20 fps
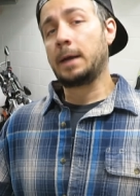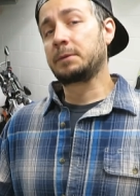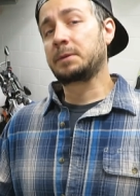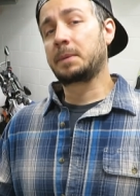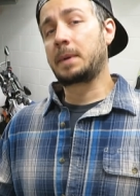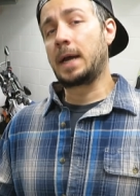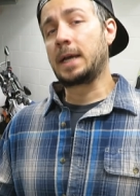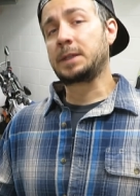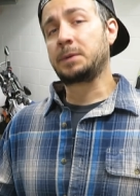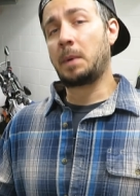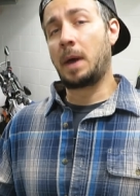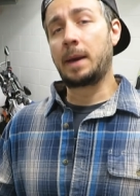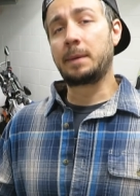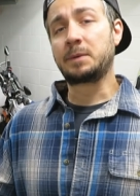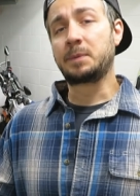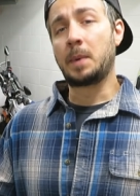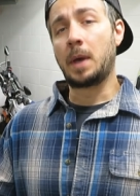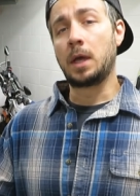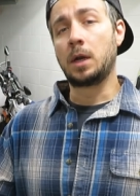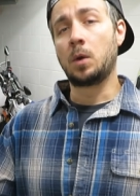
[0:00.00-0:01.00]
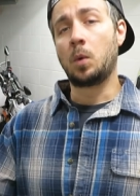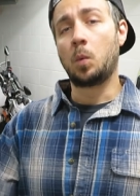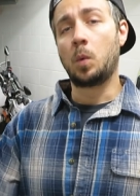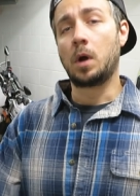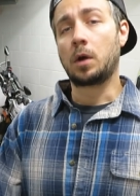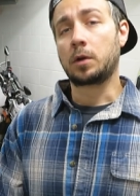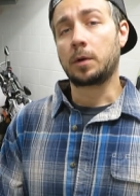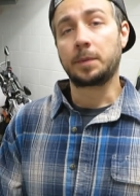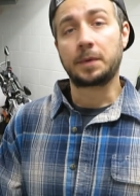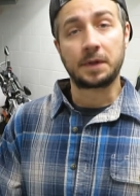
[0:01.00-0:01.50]
Hey, what's up guys, my name is Ben.
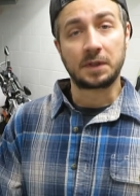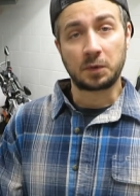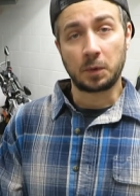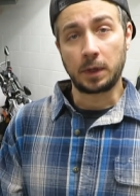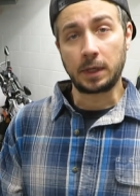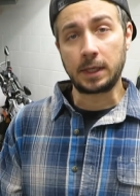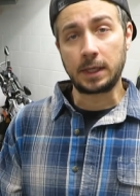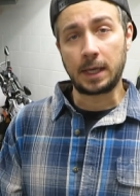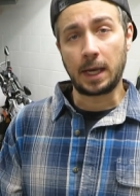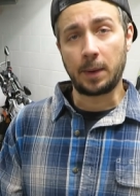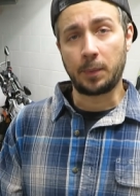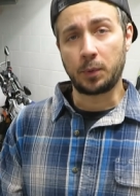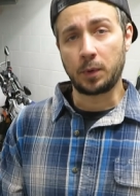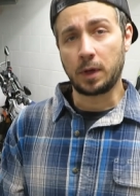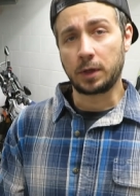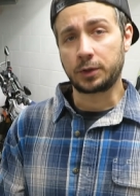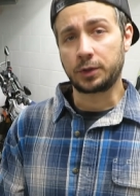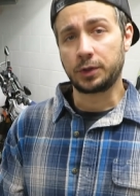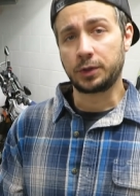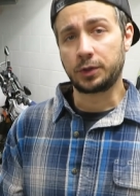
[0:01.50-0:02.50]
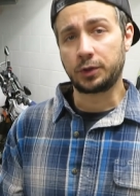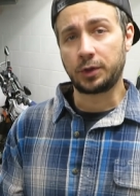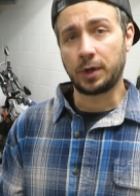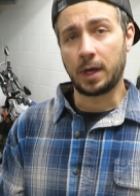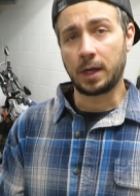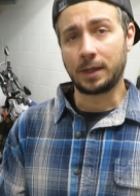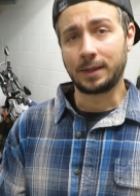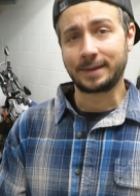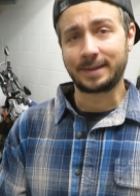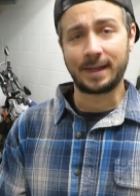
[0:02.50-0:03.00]
Welcome to the Swanky Cat Productions
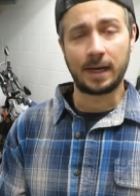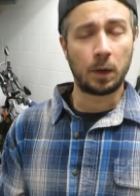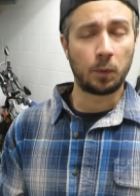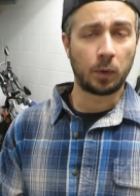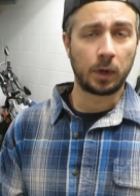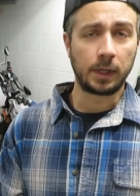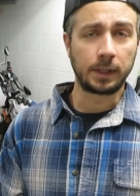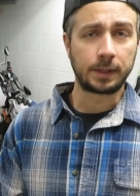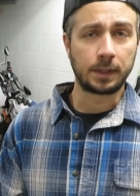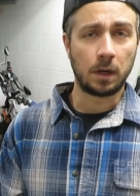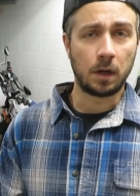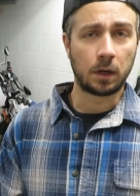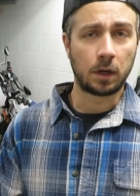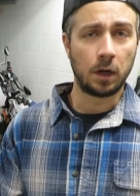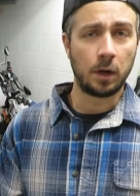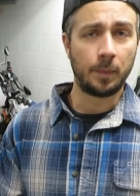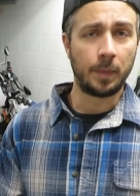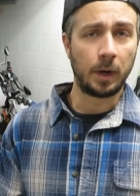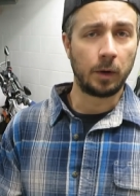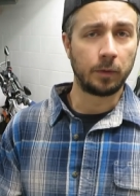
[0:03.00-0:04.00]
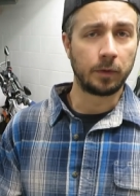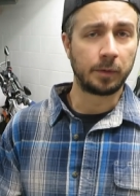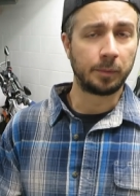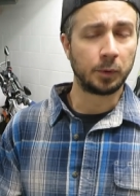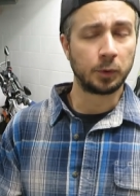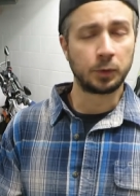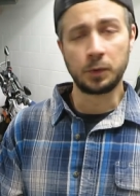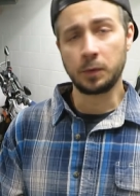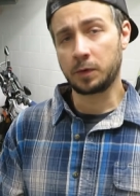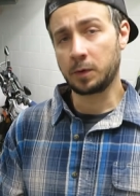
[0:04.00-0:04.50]
channel. Today we're going to talk about the
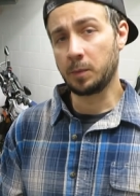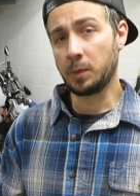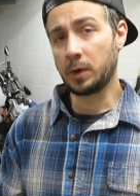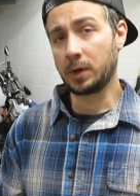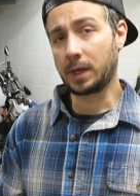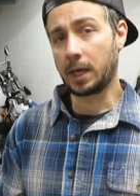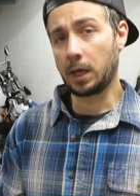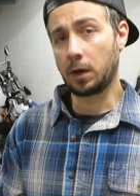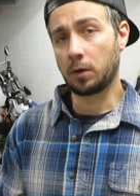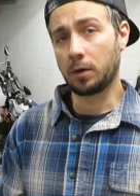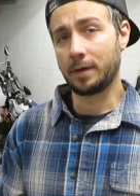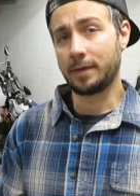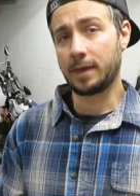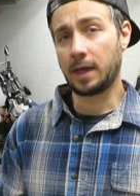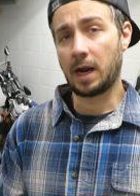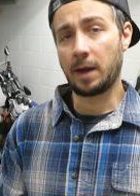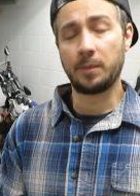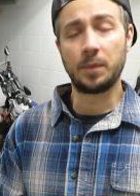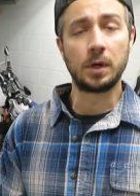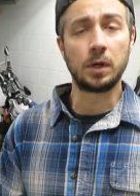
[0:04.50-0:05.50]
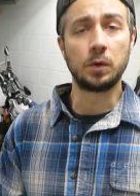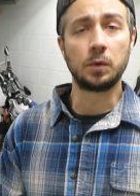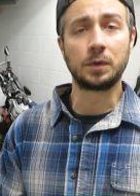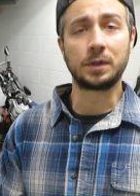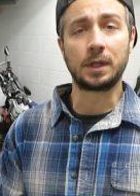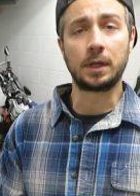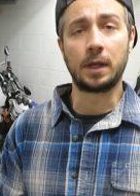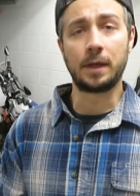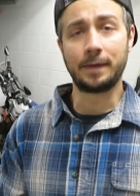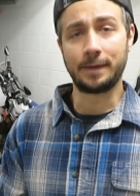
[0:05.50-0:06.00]
Bluetooth communicator that I've been
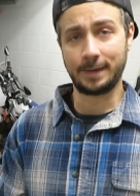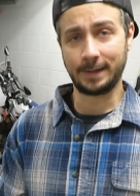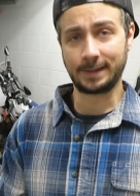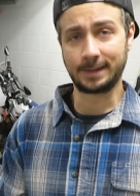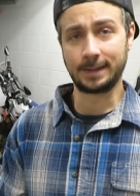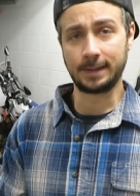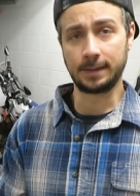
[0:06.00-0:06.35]
using this